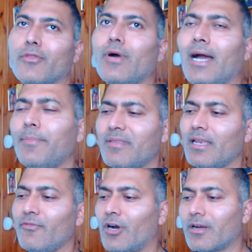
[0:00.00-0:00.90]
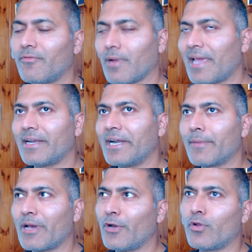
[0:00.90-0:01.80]
So I basically work like
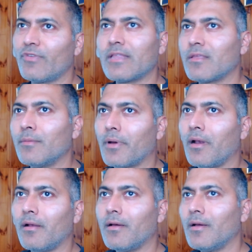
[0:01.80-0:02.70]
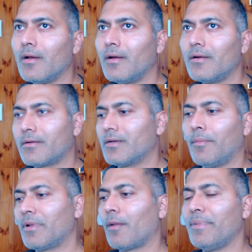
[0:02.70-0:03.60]
created my own very simple
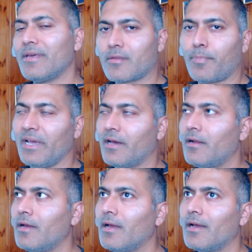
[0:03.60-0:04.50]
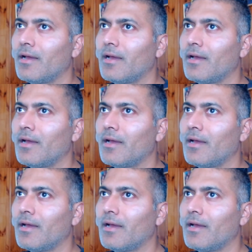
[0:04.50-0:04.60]
terminal-based player.